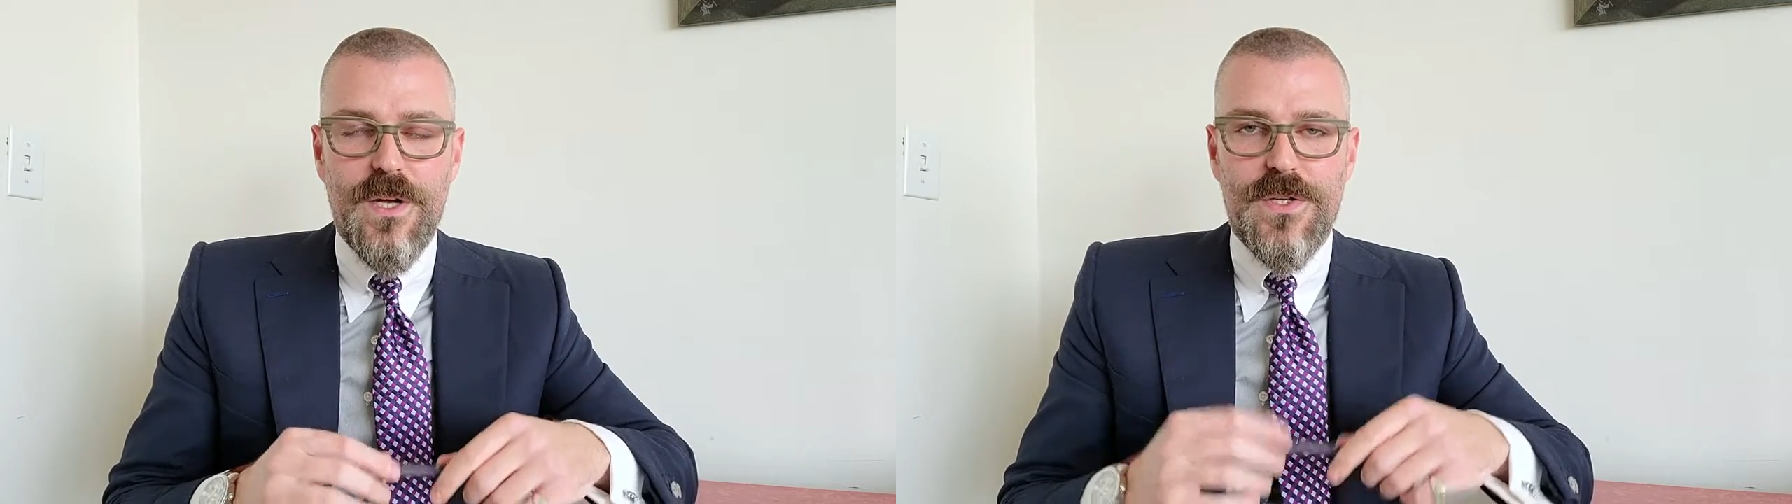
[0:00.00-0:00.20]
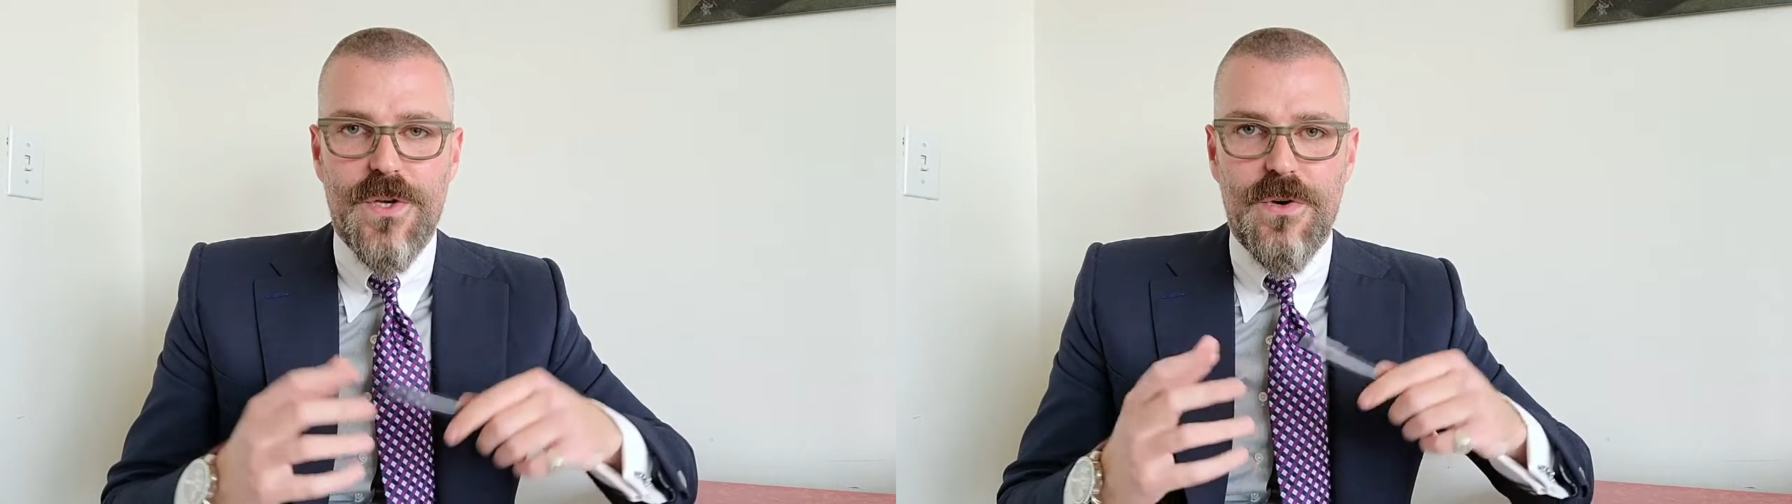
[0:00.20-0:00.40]

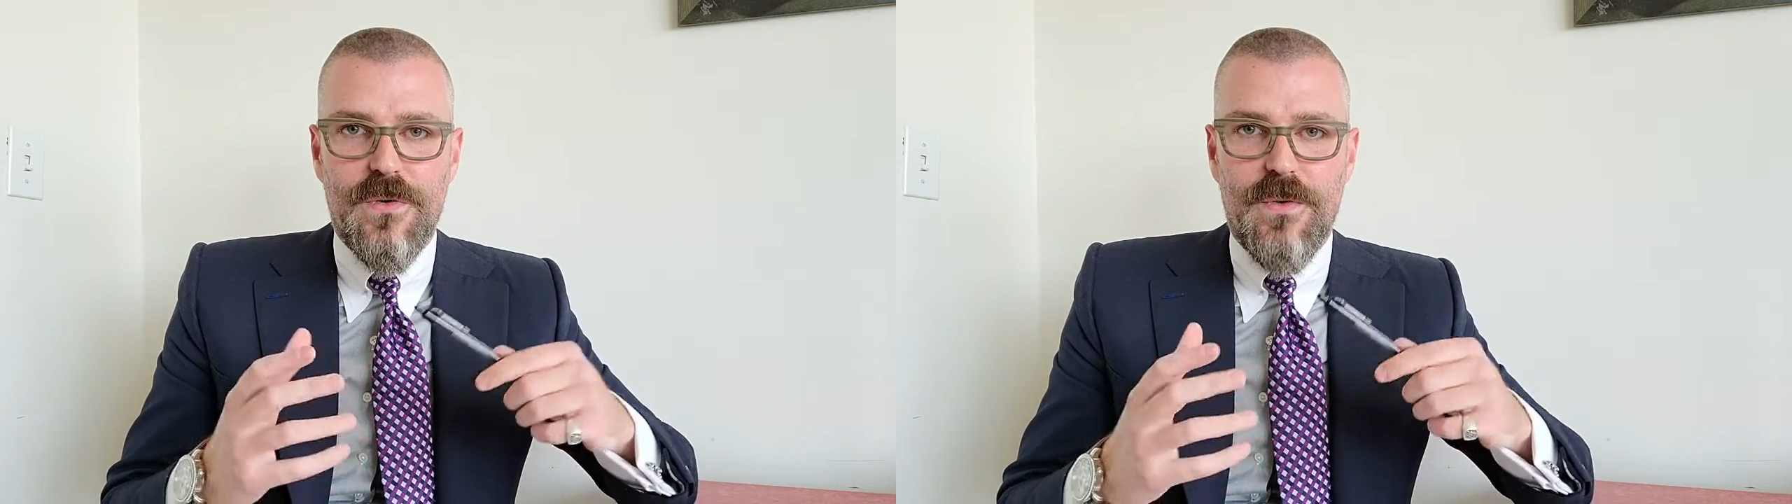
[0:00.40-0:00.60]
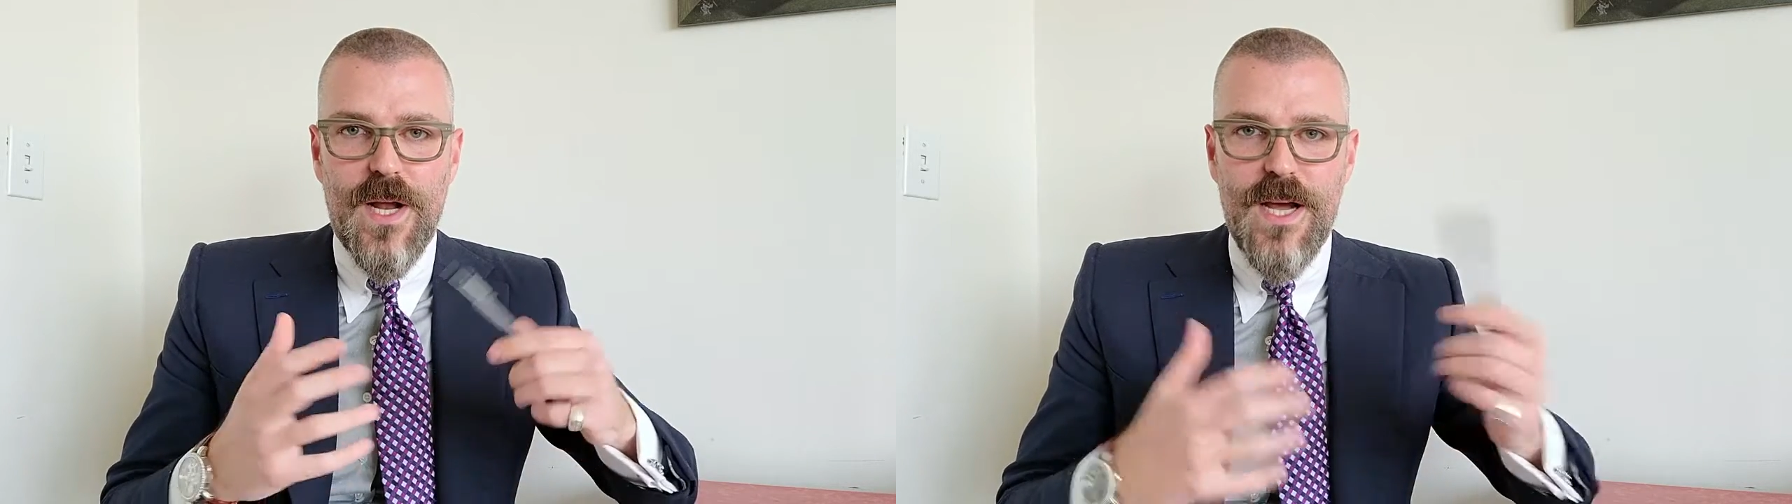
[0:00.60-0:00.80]

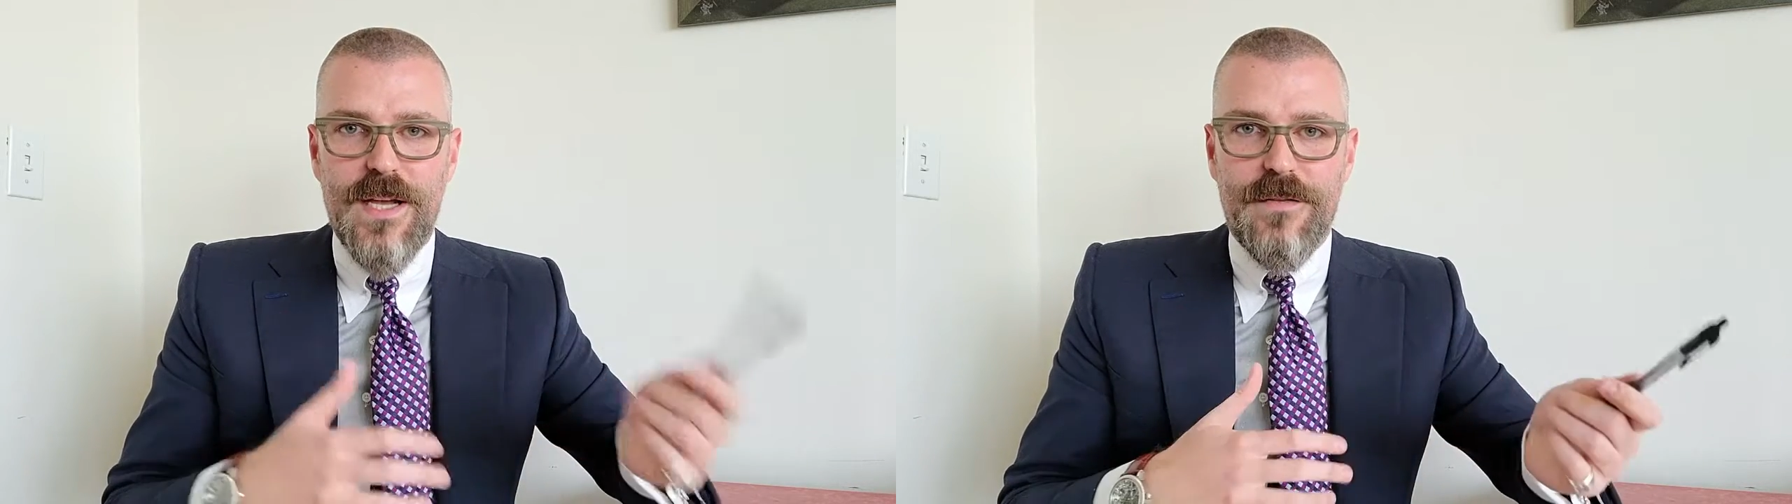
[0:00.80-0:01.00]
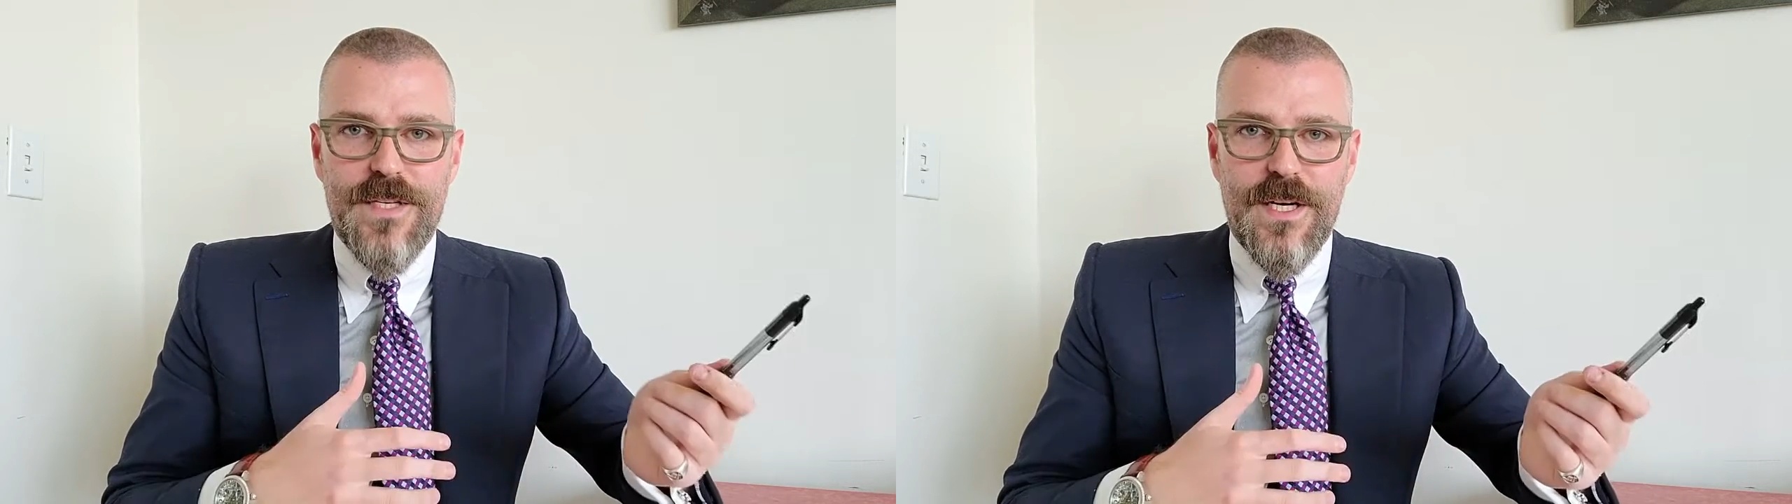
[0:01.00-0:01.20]
So what I have